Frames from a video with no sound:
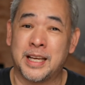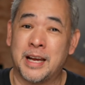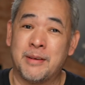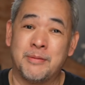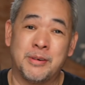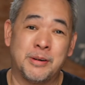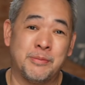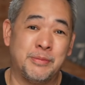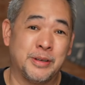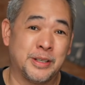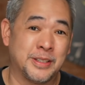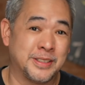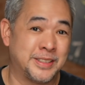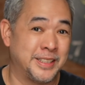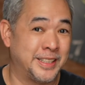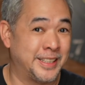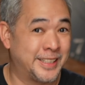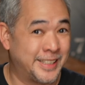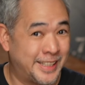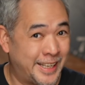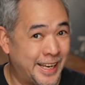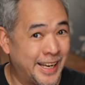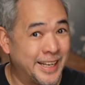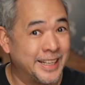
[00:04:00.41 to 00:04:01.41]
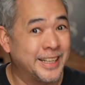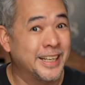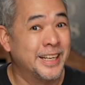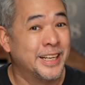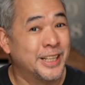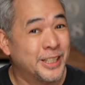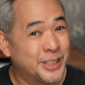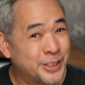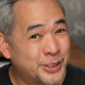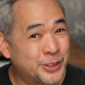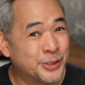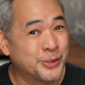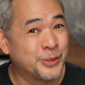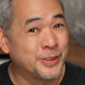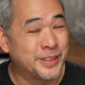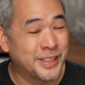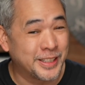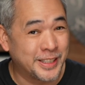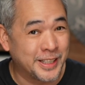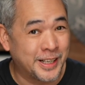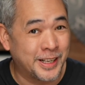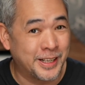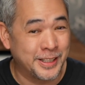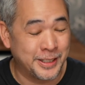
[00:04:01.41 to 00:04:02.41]
camera because it can shoot
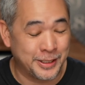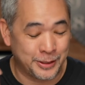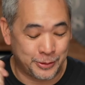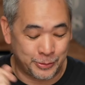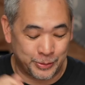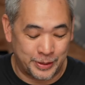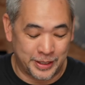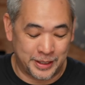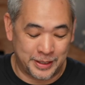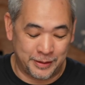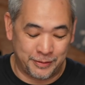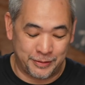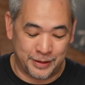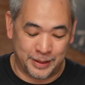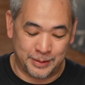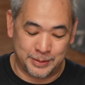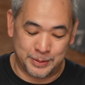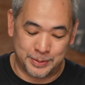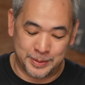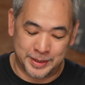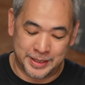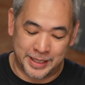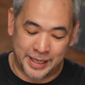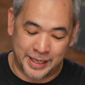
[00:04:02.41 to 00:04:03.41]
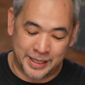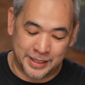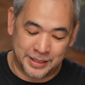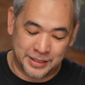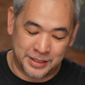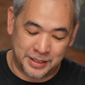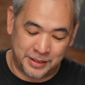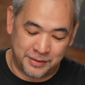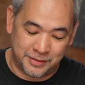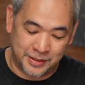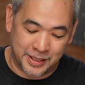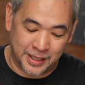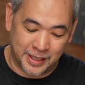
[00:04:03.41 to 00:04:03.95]
at 120 frames per second. So you've